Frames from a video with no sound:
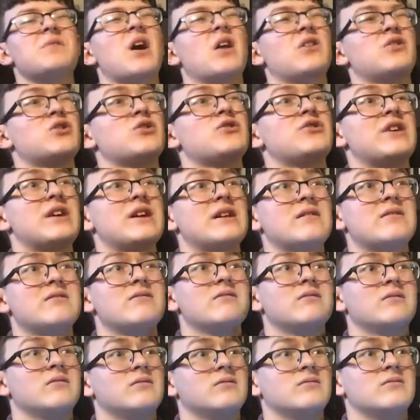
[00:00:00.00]
other
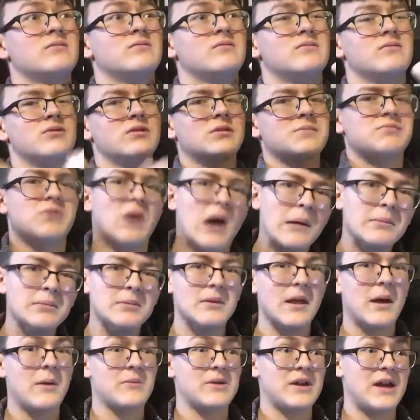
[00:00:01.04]
than the problem
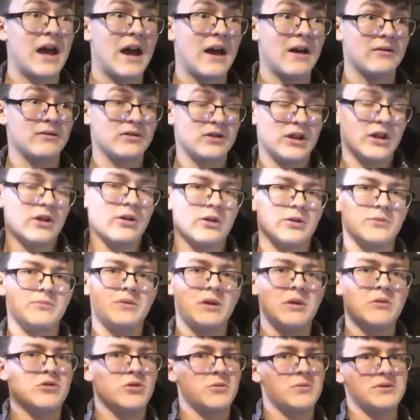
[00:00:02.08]
that we had, you know, the
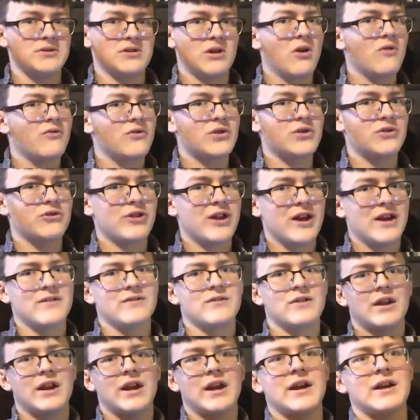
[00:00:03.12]
YouTube is over thing
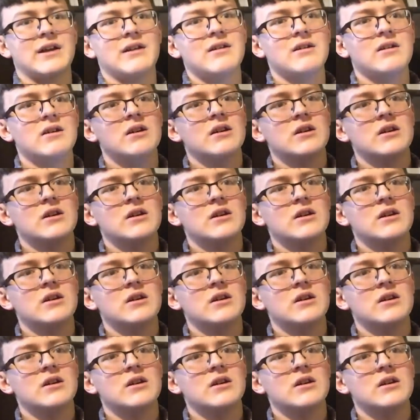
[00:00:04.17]
that I